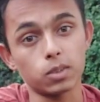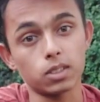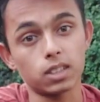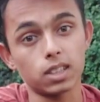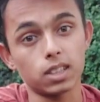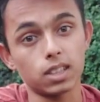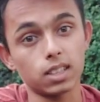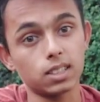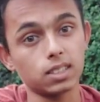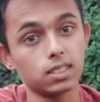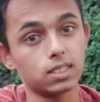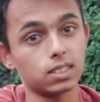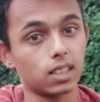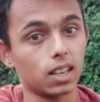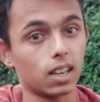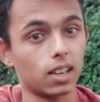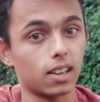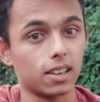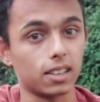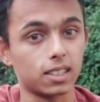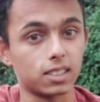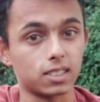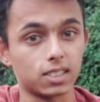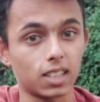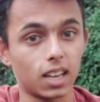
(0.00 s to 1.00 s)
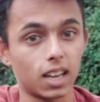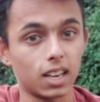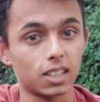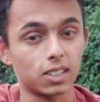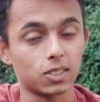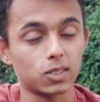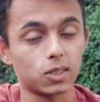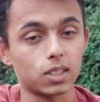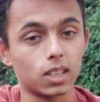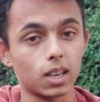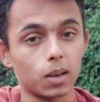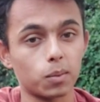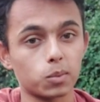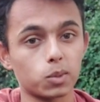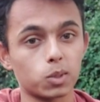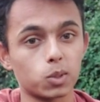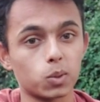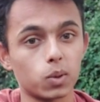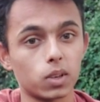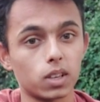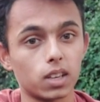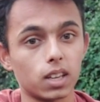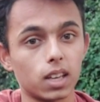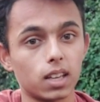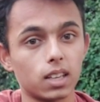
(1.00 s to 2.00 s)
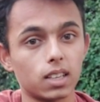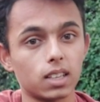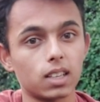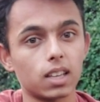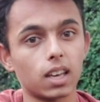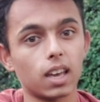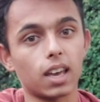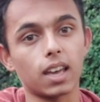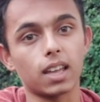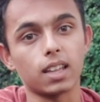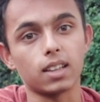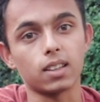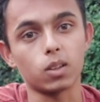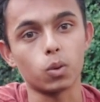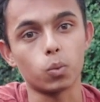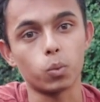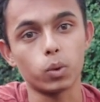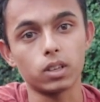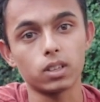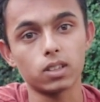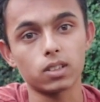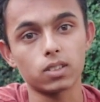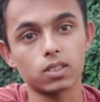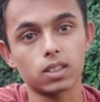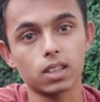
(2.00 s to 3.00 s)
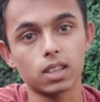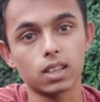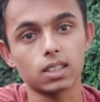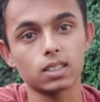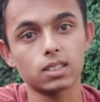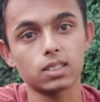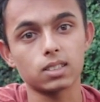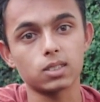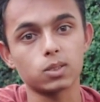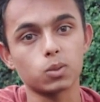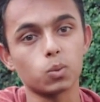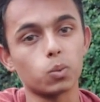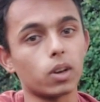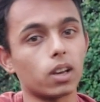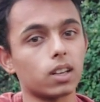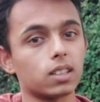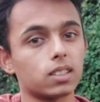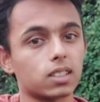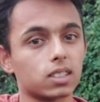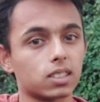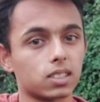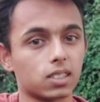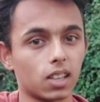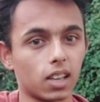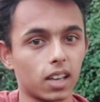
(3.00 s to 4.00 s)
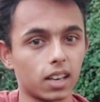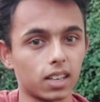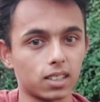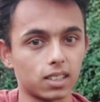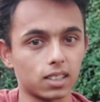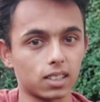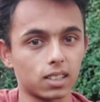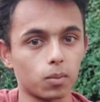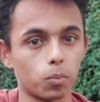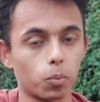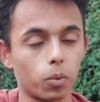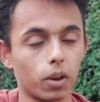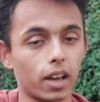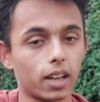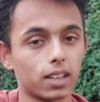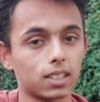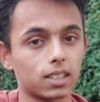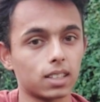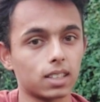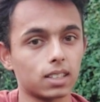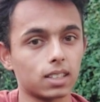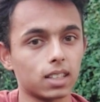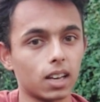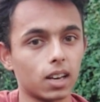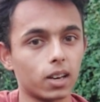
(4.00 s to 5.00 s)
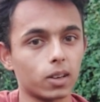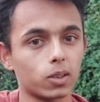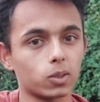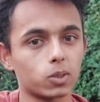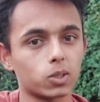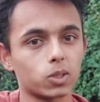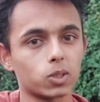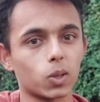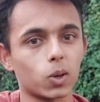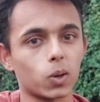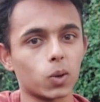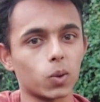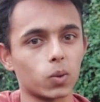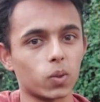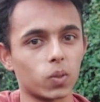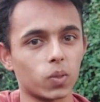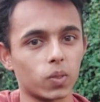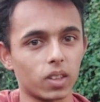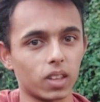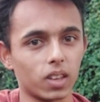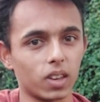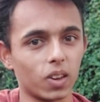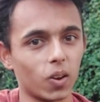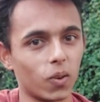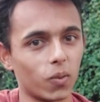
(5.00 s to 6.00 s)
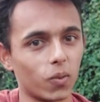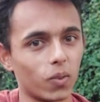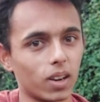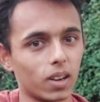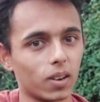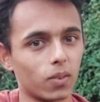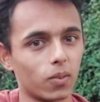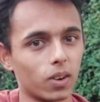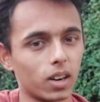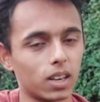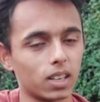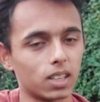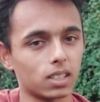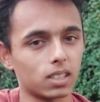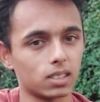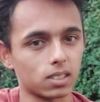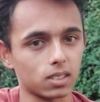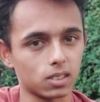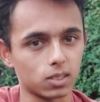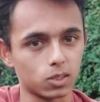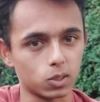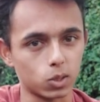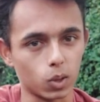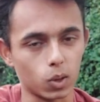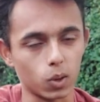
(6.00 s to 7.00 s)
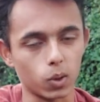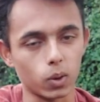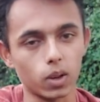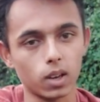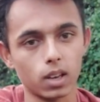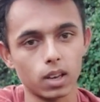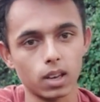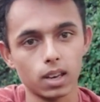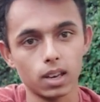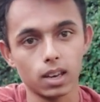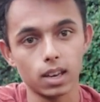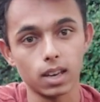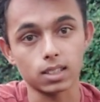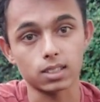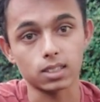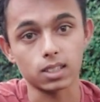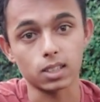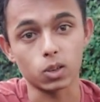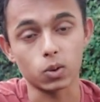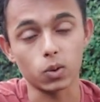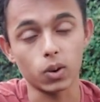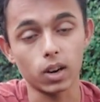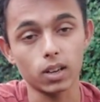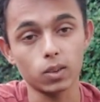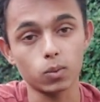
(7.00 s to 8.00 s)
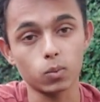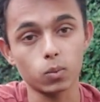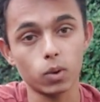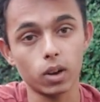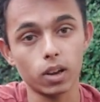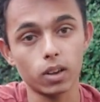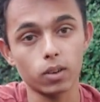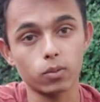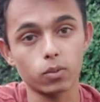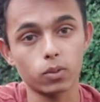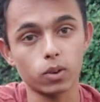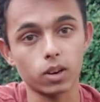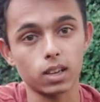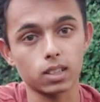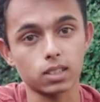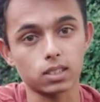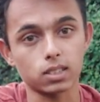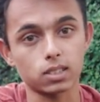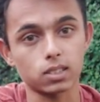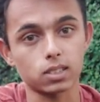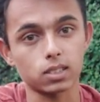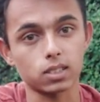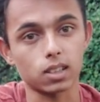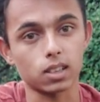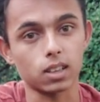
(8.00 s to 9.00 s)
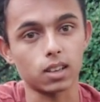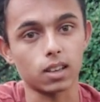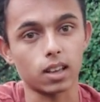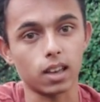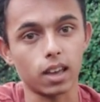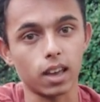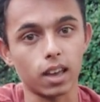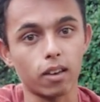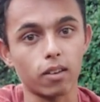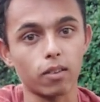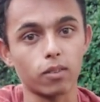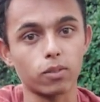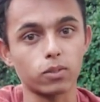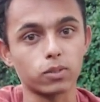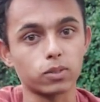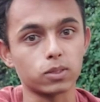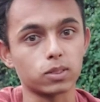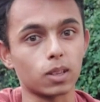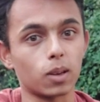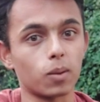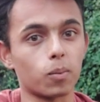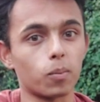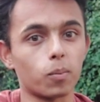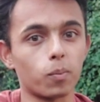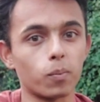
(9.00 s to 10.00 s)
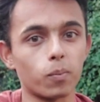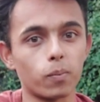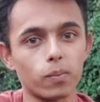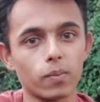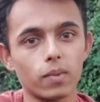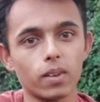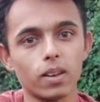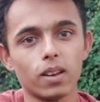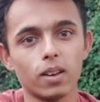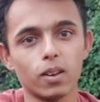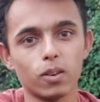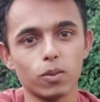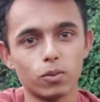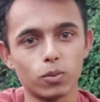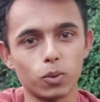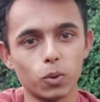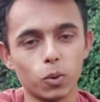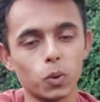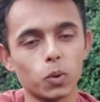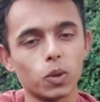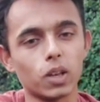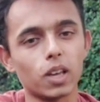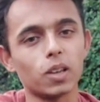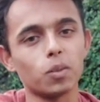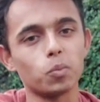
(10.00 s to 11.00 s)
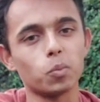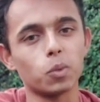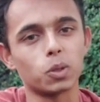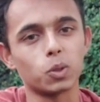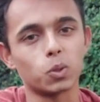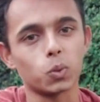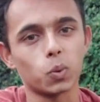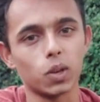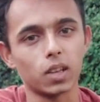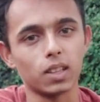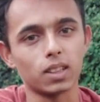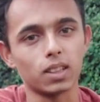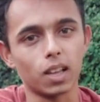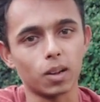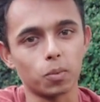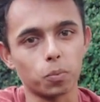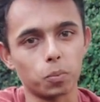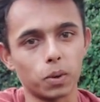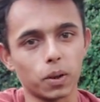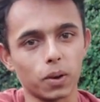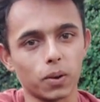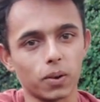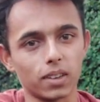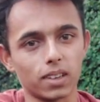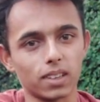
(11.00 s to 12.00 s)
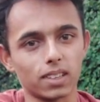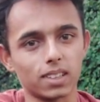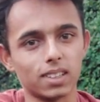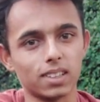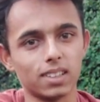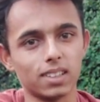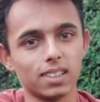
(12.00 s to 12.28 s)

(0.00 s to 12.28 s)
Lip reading: things are like starting to come to an end, and the winter things we are just like planting now, so they're not really ready. So it's a great way for us to have some food in between that period.